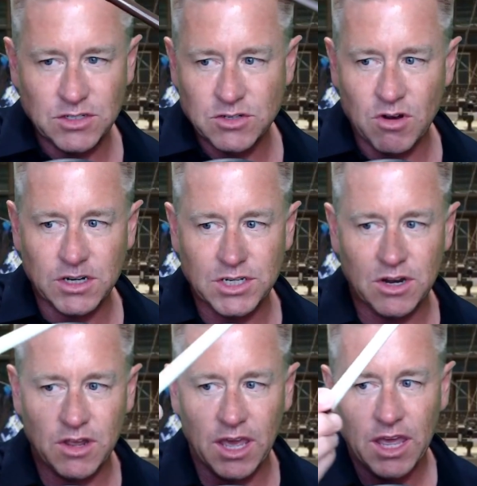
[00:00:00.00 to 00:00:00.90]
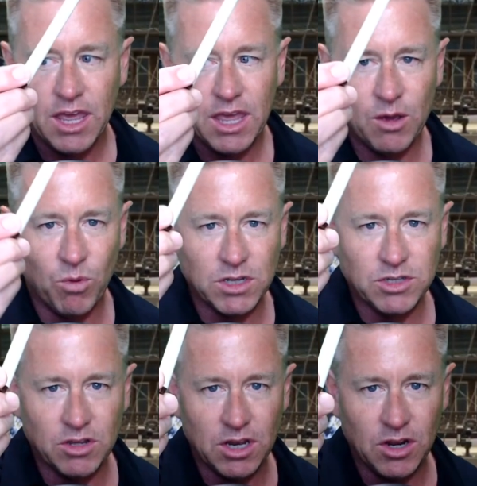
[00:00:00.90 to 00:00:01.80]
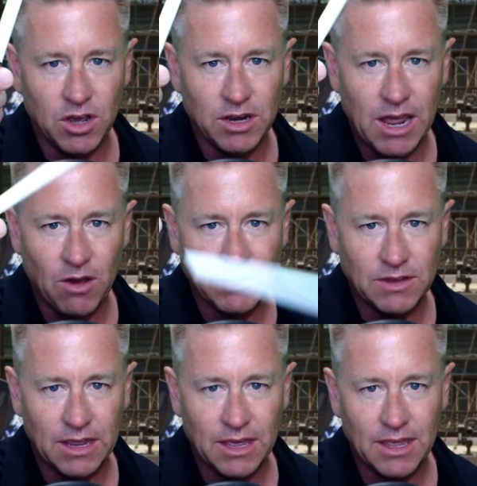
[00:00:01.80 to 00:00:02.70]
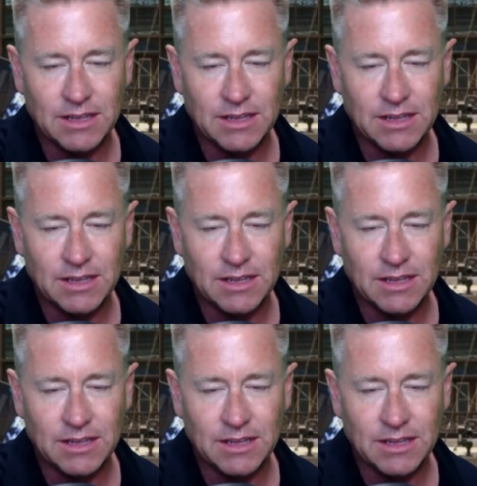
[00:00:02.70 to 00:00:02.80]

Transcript: construction. Okay, it was looking good. Now it's like